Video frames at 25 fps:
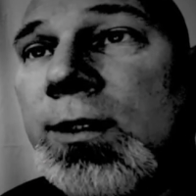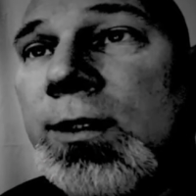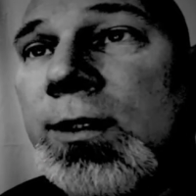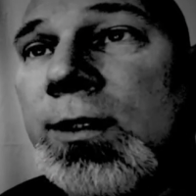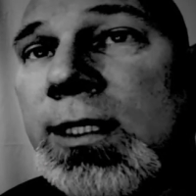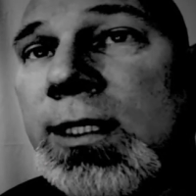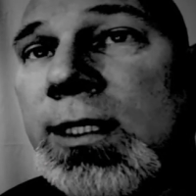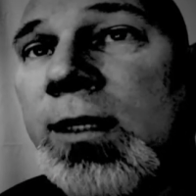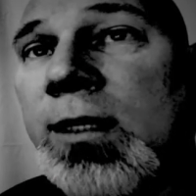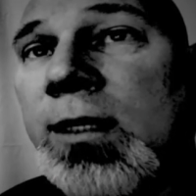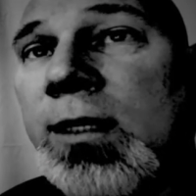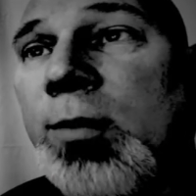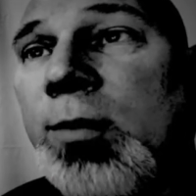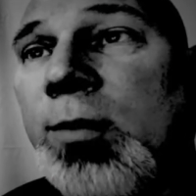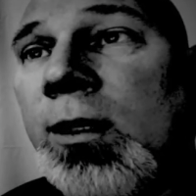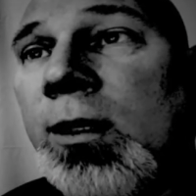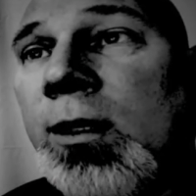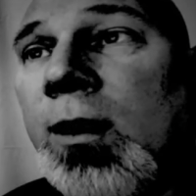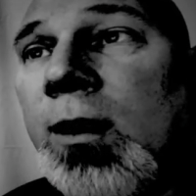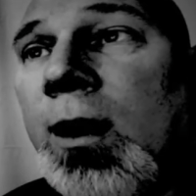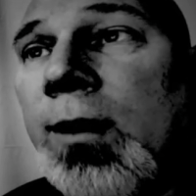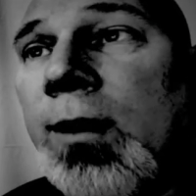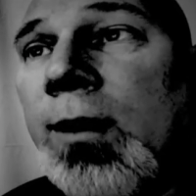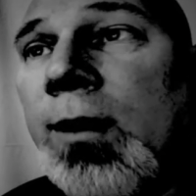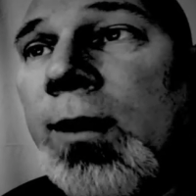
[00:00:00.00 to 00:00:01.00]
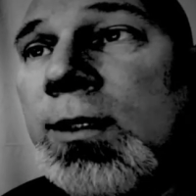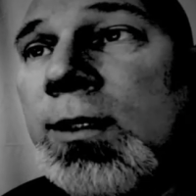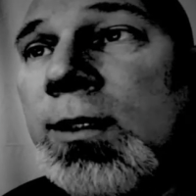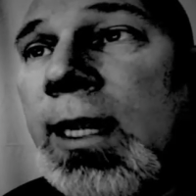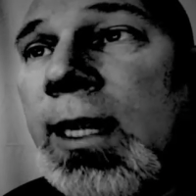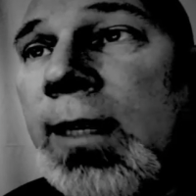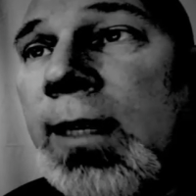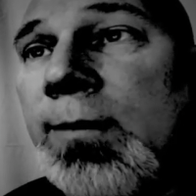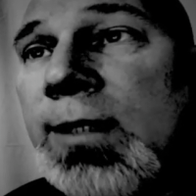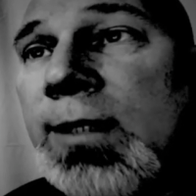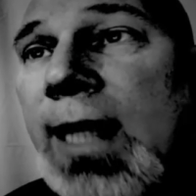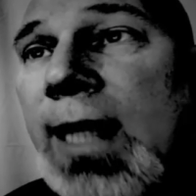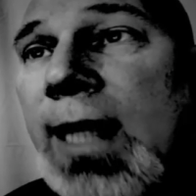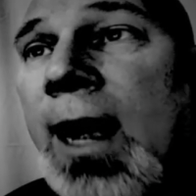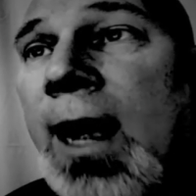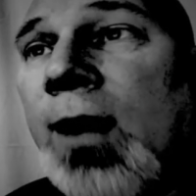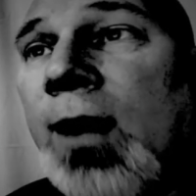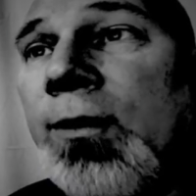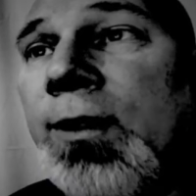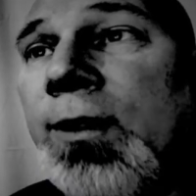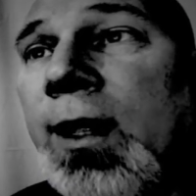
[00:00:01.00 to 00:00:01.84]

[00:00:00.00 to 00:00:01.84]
these independent authors' names out